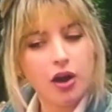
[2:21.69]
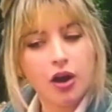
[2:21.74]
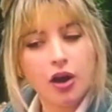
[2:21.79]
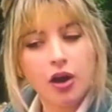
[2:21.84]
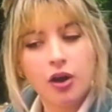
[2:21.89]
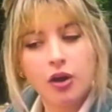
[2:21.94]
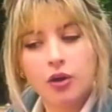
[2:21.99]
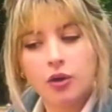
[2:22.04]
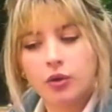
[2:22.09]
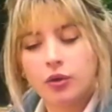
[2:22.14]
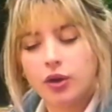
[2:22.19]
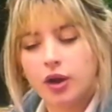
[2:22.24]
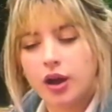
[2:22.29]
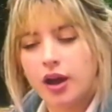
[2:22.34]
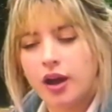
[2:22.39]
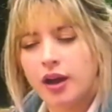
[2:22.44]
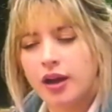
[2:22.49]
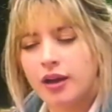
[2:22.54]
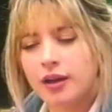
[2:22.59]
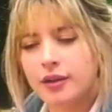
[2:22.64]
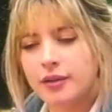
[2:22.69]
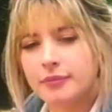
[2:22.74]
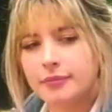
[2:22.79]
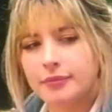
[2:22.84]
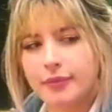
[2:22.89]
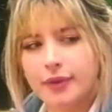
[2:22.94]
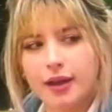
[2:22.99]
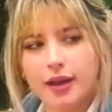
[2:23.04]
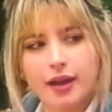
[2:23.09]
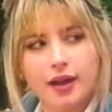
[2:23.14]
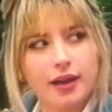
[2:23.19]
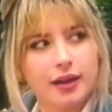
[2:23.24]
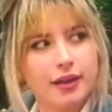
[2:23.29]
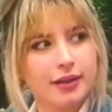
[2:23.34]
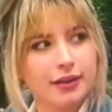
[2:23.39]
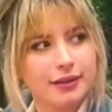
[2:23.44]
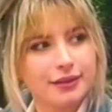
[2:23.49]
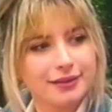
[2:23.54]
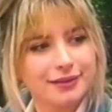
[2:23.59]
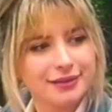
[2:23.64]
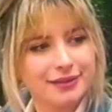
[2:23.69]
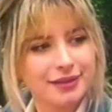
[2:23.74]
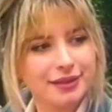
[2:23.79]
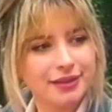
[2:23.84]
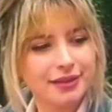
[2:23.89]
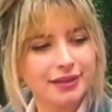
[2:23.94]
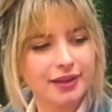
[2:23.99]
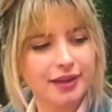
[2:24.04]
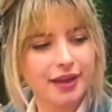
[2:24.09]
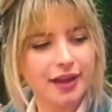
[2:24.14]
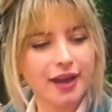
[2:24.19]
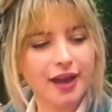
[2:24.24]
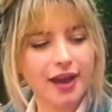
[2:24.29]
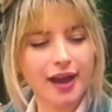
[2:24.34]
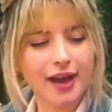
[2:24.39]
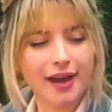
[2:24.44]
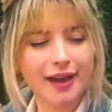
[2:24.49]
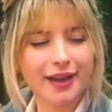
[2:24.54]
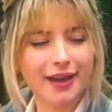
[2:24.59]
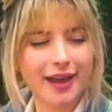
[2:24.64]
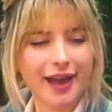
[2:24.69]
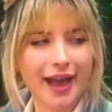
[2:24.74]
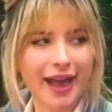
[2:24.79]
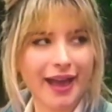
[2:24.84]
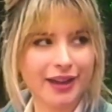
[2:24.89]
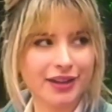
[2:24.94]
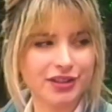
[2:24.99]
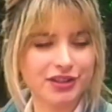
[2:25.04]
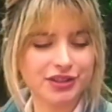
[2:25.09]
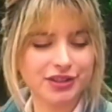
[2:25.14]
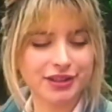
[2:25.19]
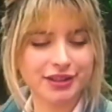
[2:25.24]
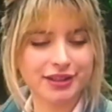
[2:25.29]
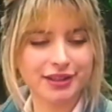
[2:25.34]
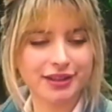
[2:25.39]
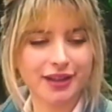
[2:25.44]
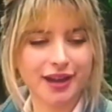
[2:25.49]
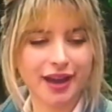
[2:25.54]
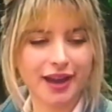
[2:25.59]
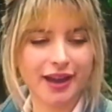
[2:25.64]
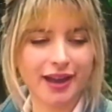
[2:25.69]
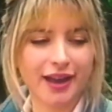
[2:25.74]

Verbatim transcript: Oh, um, I actually I